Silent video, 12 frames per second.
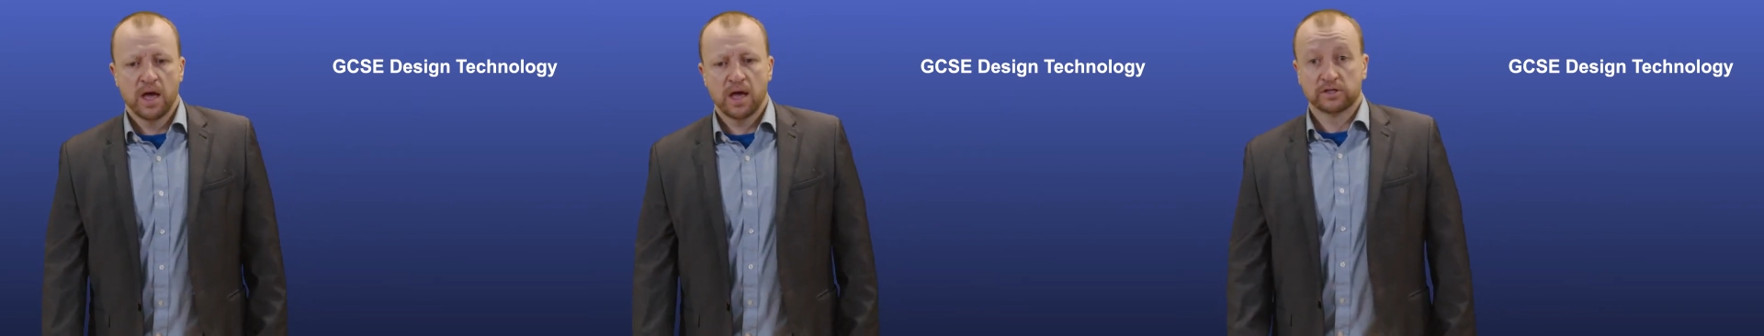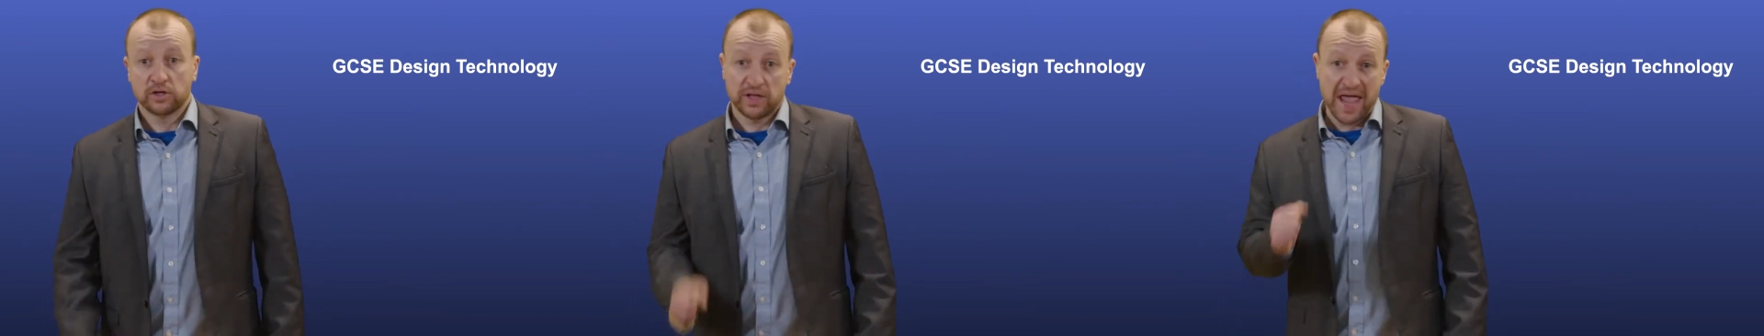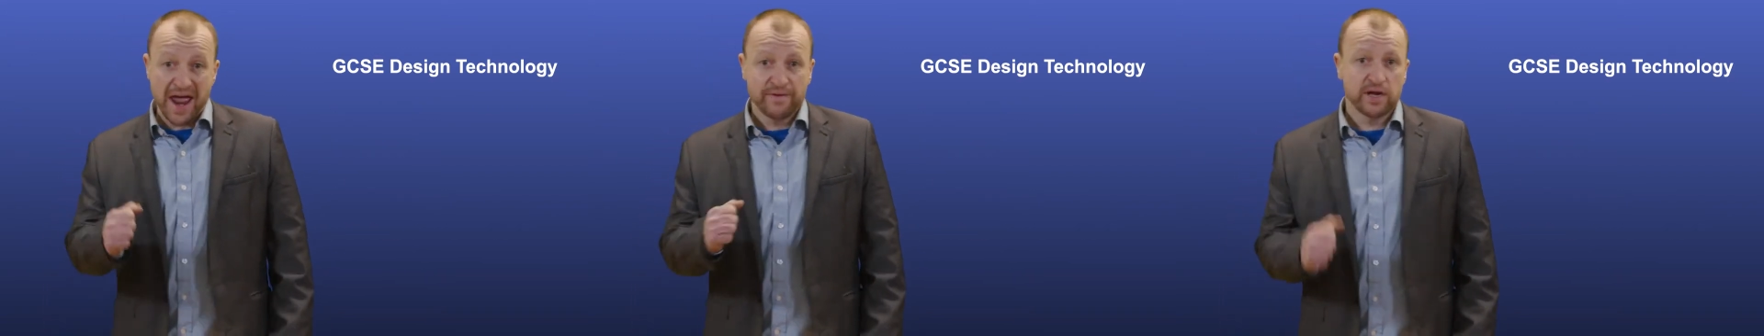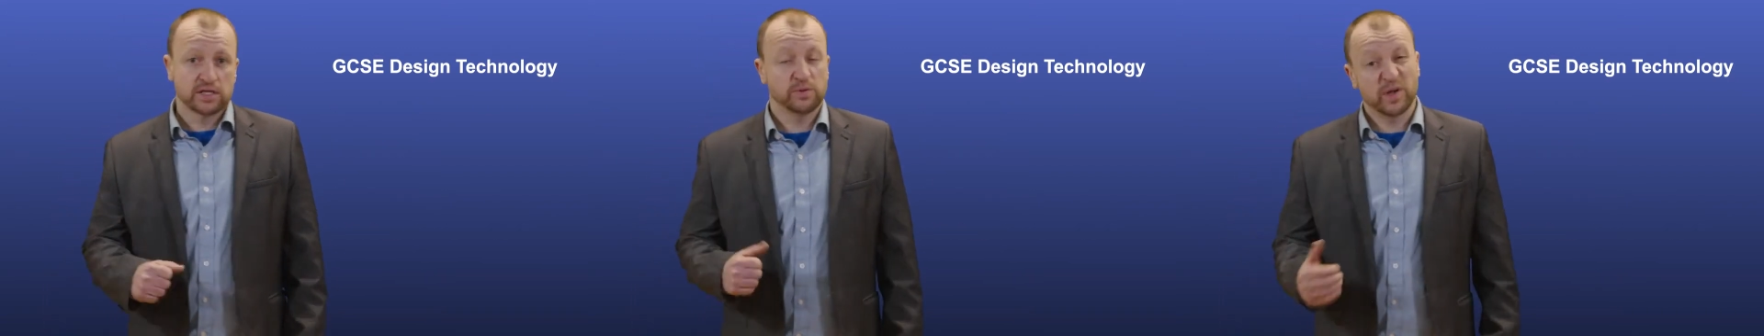So the
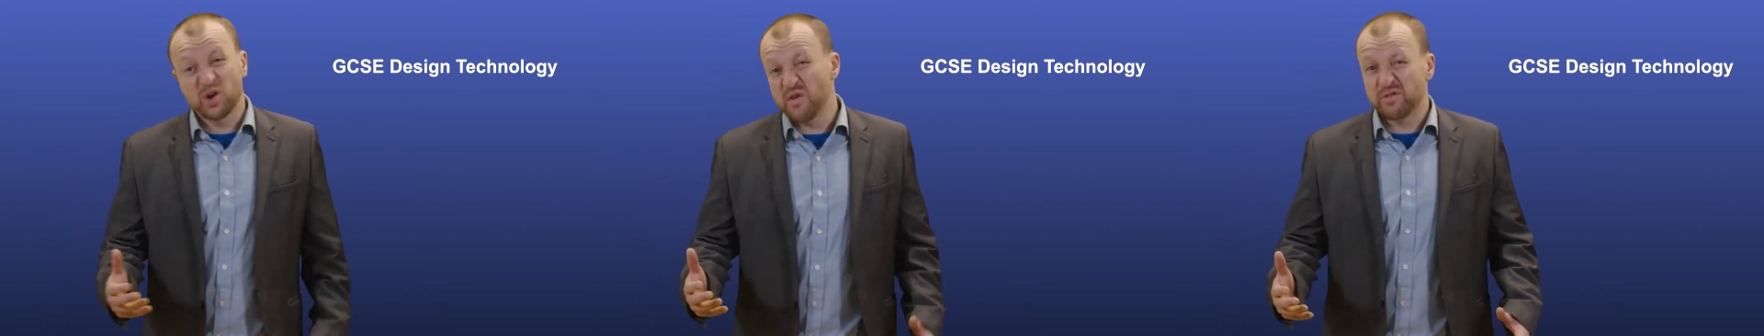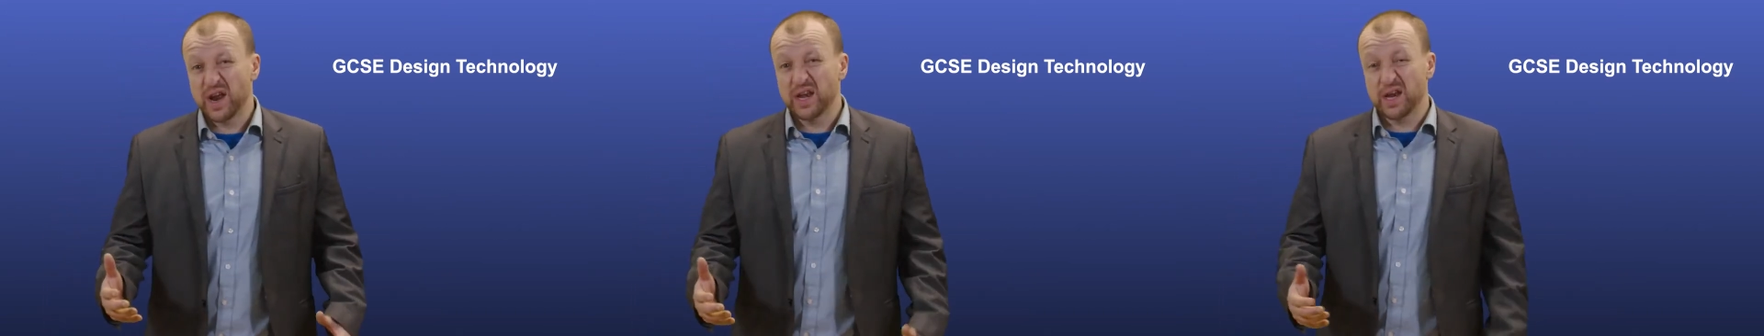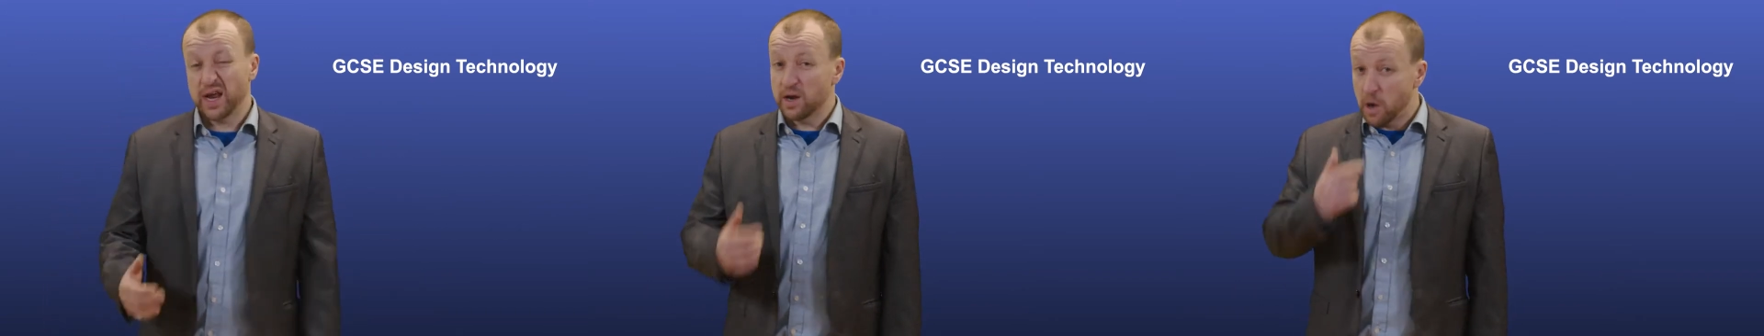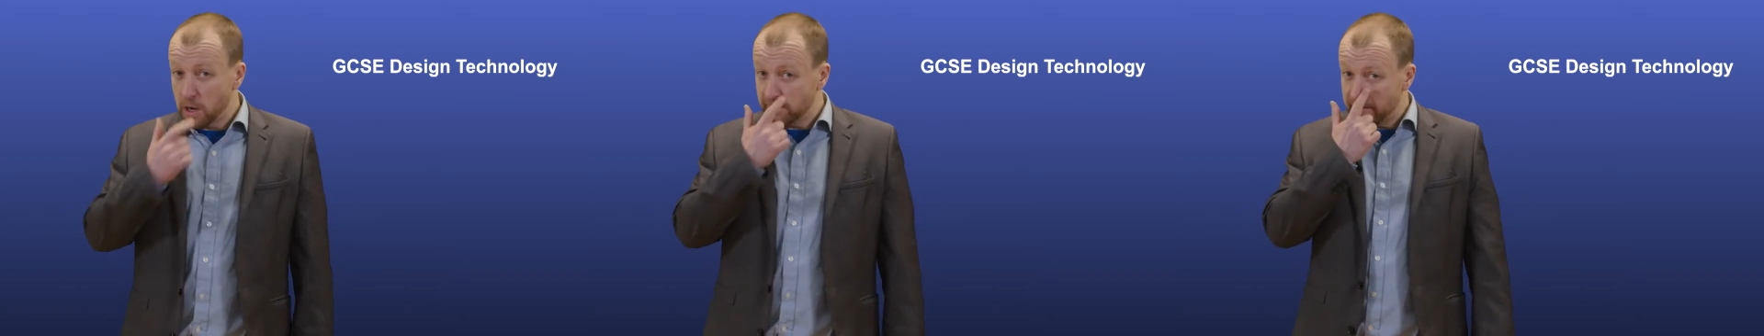areas that we cover in
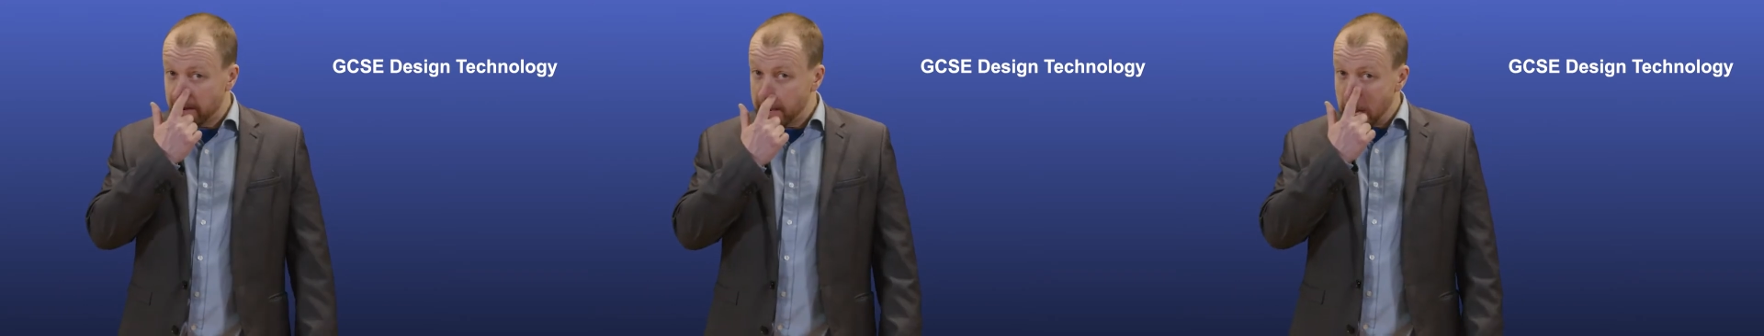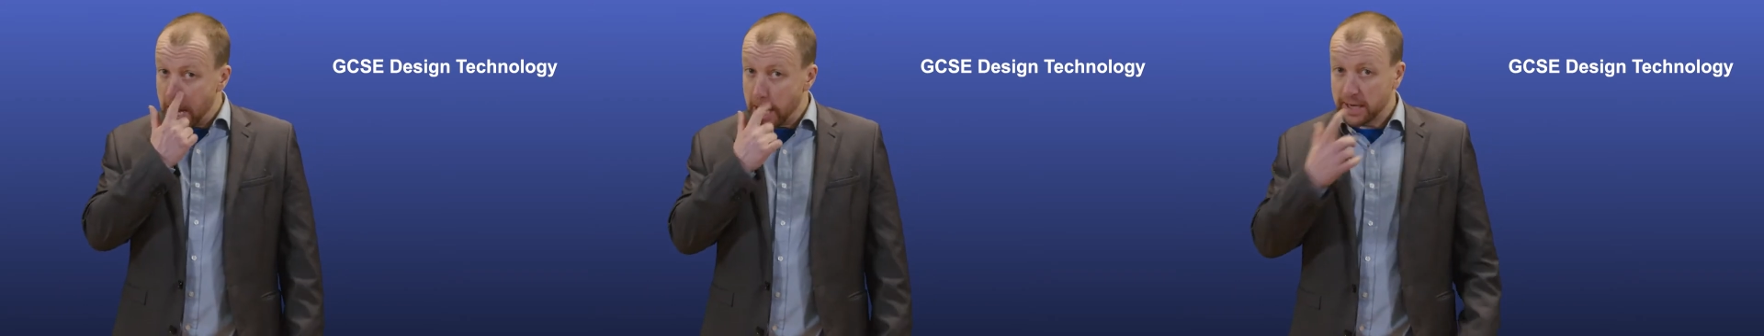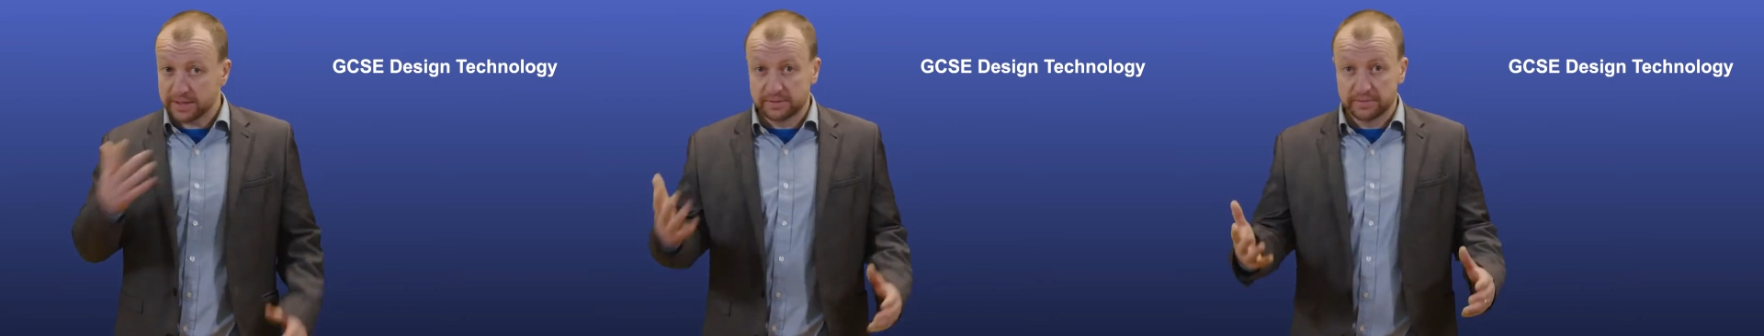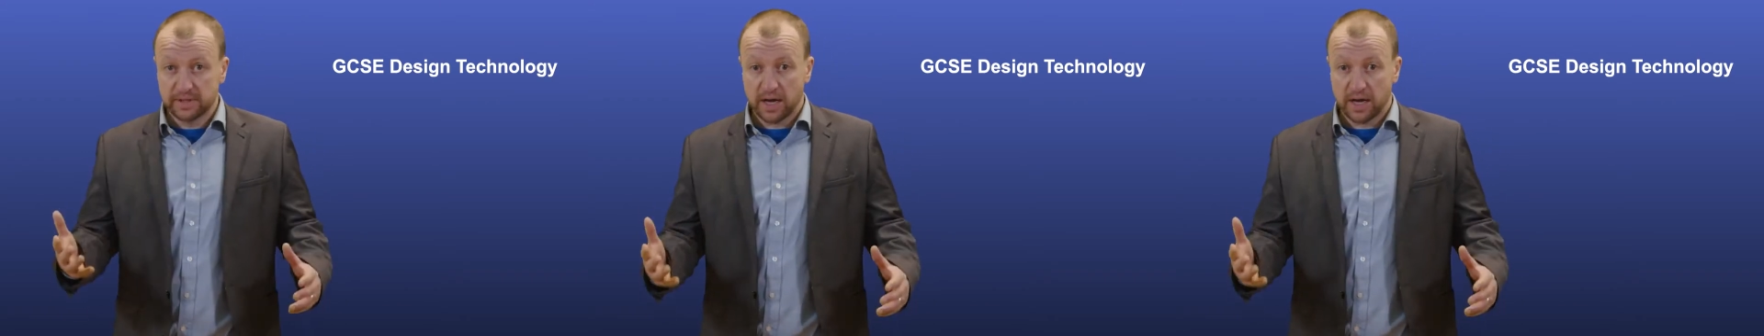all of